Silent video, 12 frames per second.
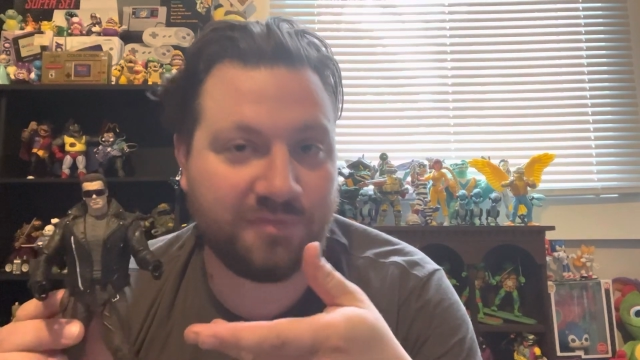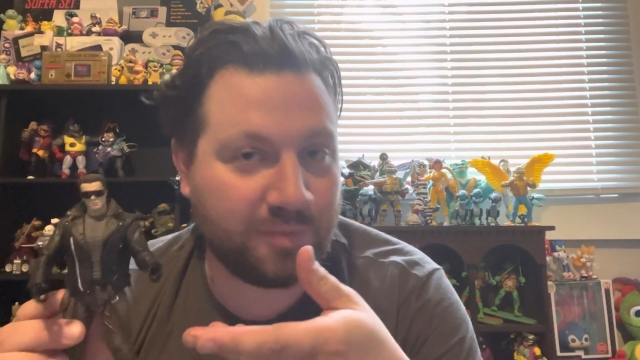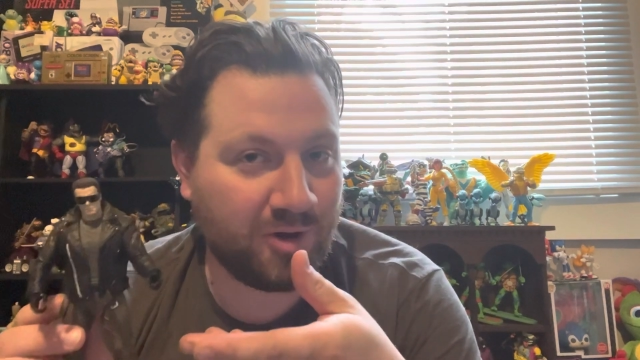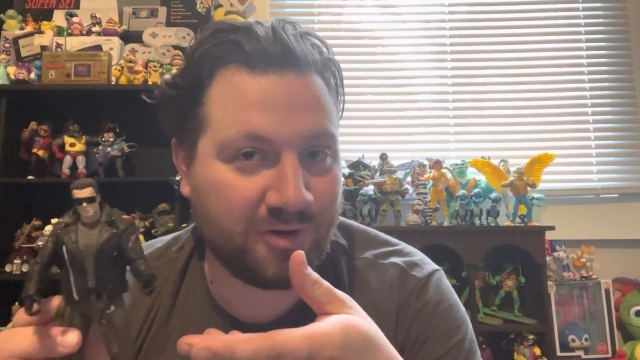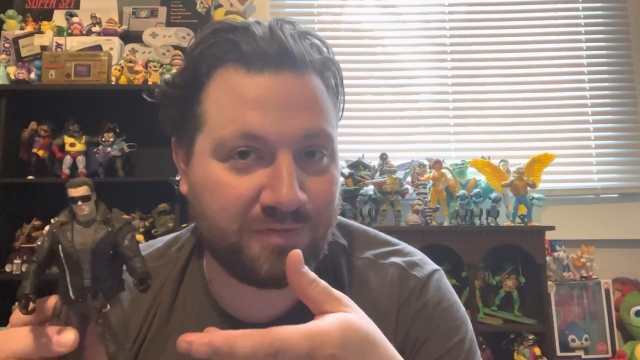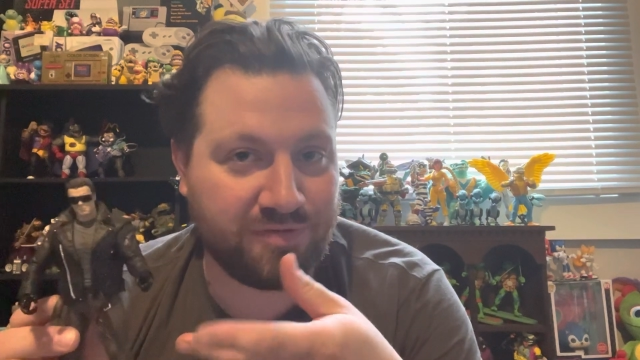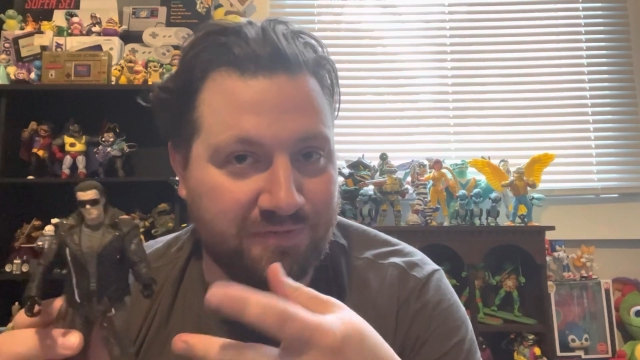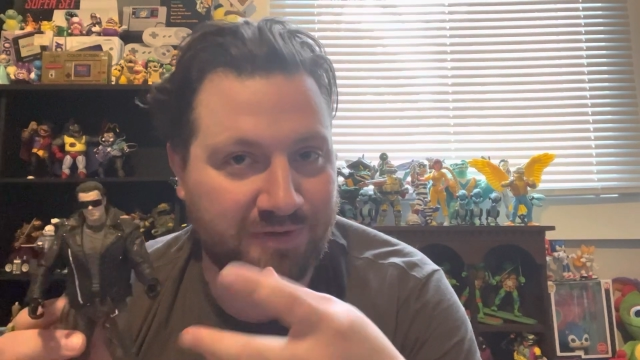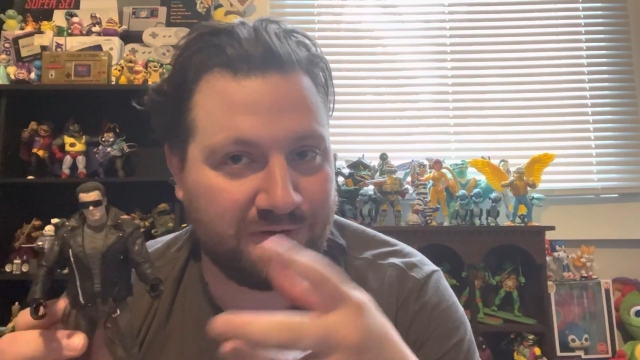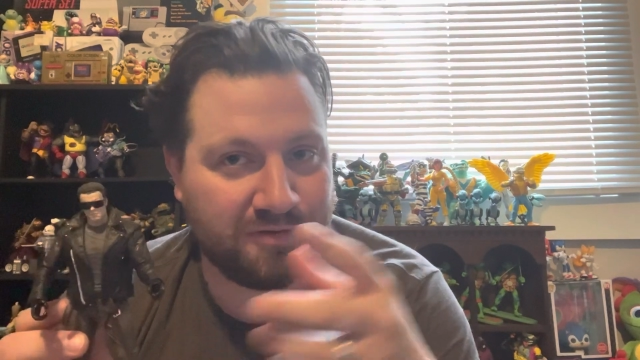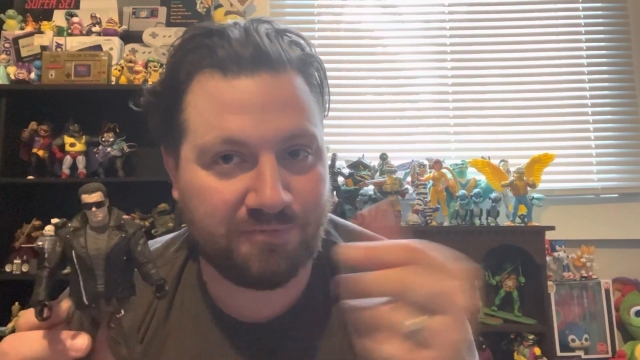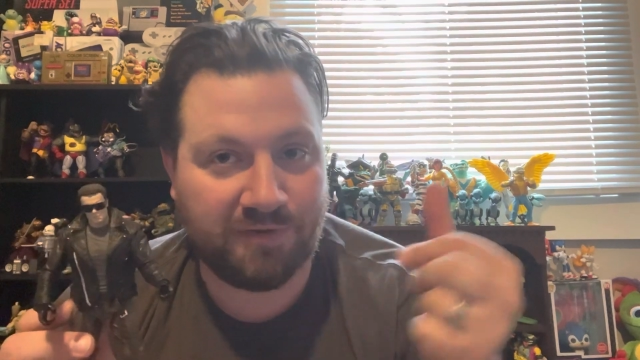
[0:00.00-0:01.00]
the park, these
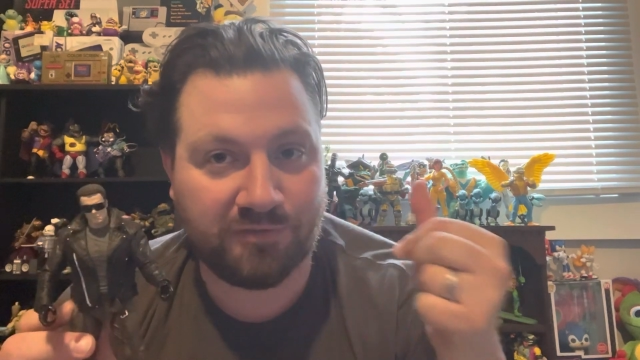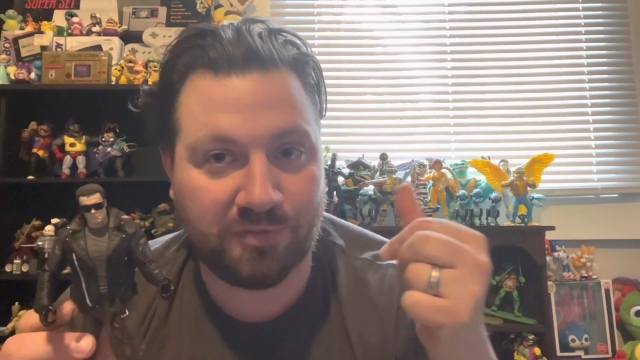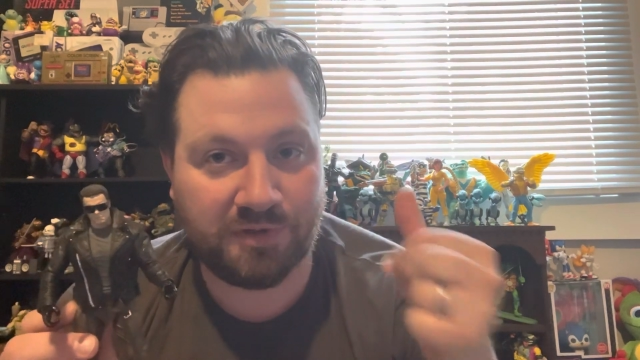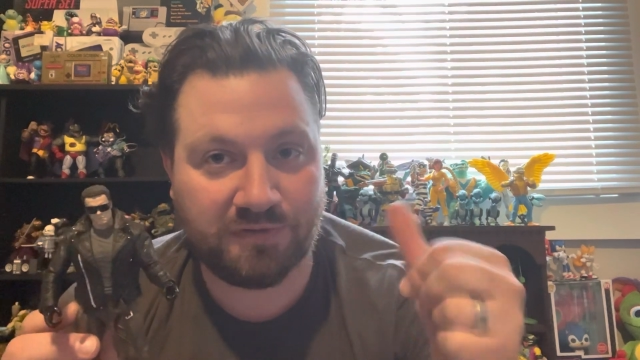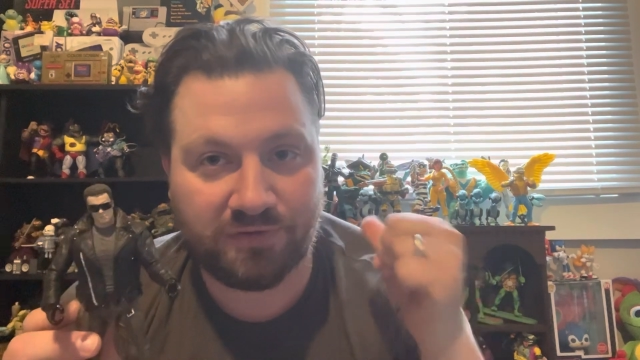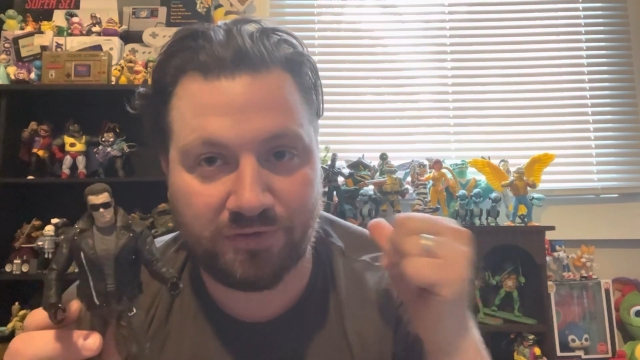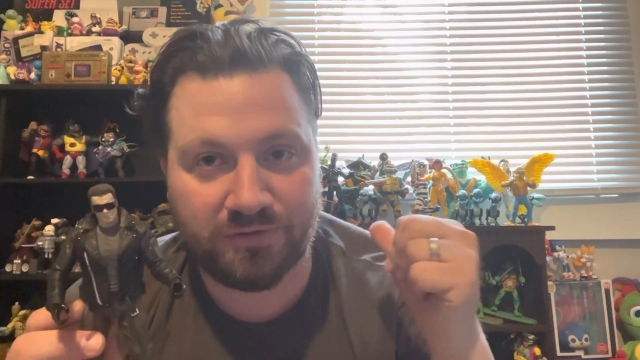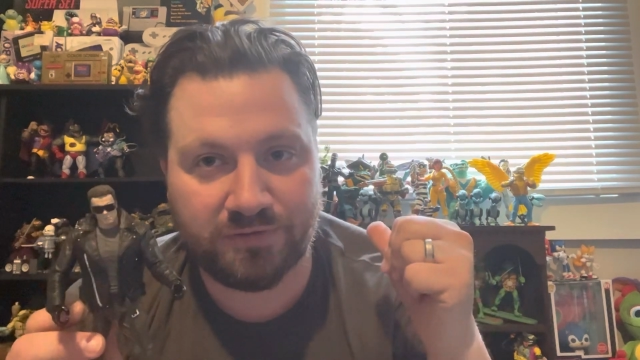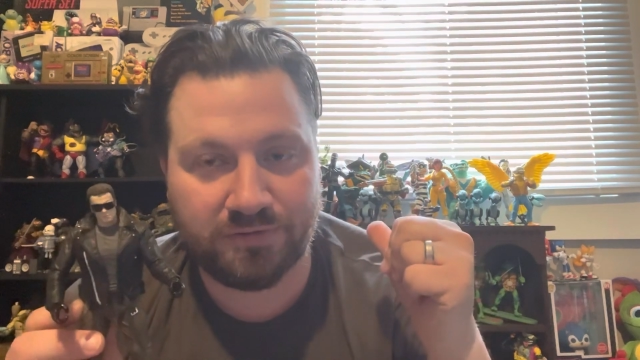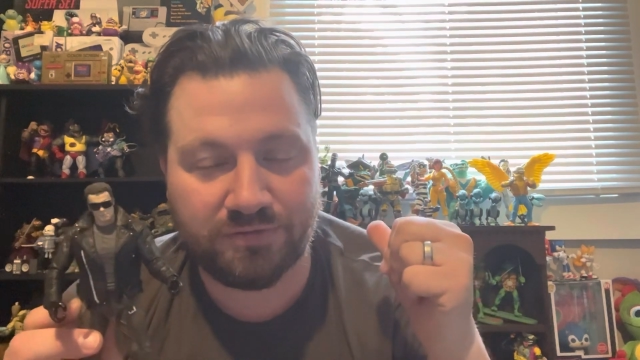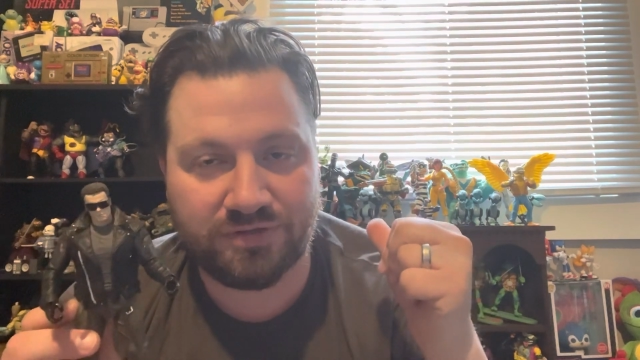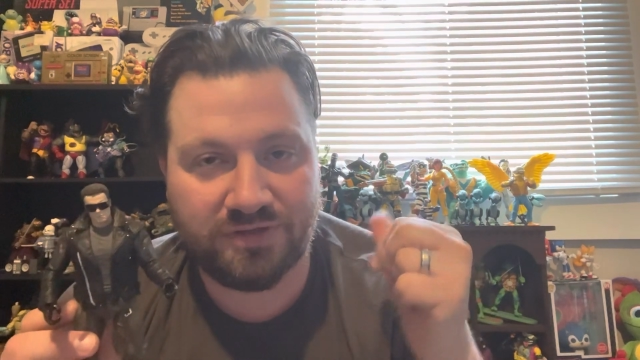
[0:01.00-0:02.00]
figures, whether it be
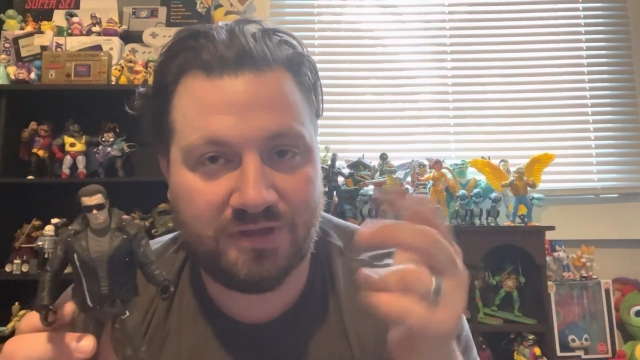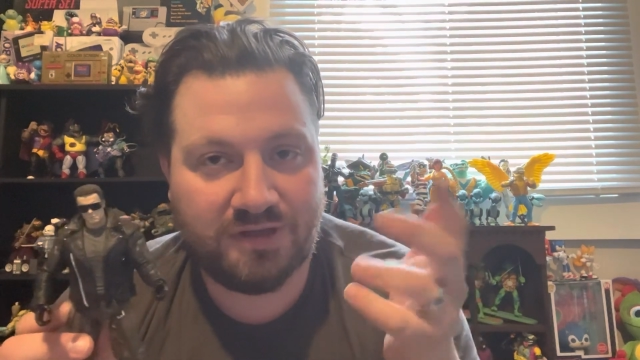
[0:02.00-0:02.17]
Turtles,